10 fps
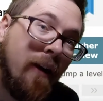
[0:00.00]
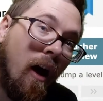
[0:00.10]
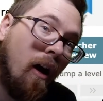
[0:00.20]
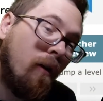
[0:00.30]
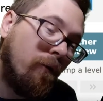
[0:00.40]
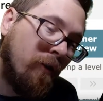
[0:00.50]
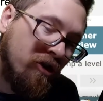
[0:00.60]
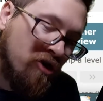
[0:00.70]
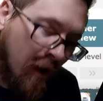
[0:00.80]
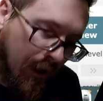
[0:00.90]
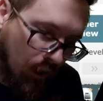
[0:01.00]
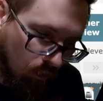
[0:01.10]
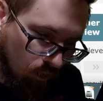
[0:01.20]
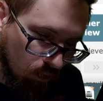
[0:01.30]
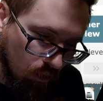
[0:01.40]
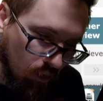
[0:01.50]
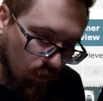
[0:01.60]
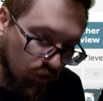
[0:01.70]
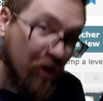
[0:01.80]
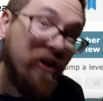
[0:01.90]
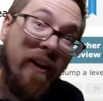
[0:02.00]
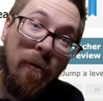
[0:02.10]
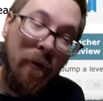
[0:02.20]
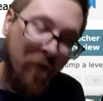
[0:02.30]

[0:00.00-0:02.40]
of the triangle, just like we've done